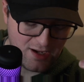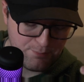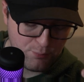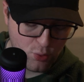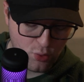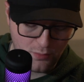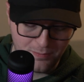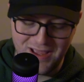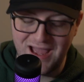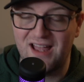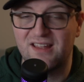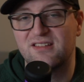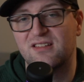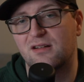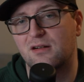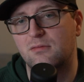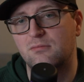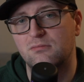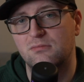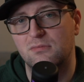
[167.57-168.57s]
of poor
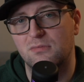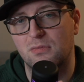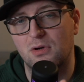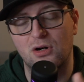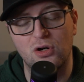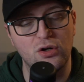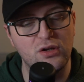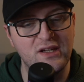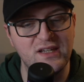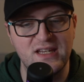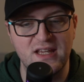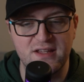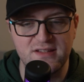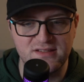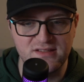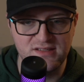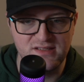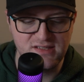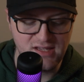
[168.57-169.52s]
passing early days in this